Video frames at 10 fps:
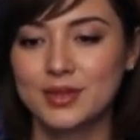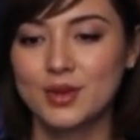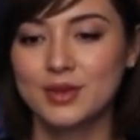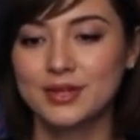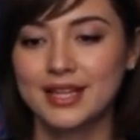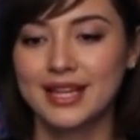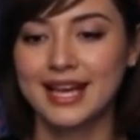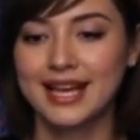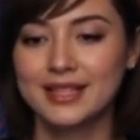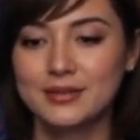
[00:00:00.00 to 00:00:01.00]

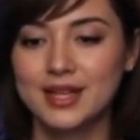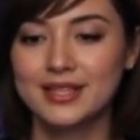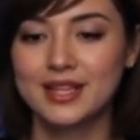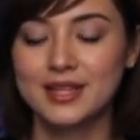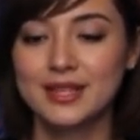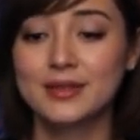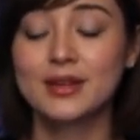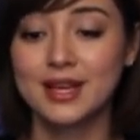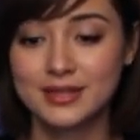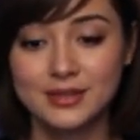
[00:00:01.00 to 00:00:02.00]
OpenAI's research
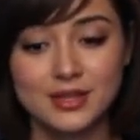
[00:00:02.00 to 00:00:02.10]
paper,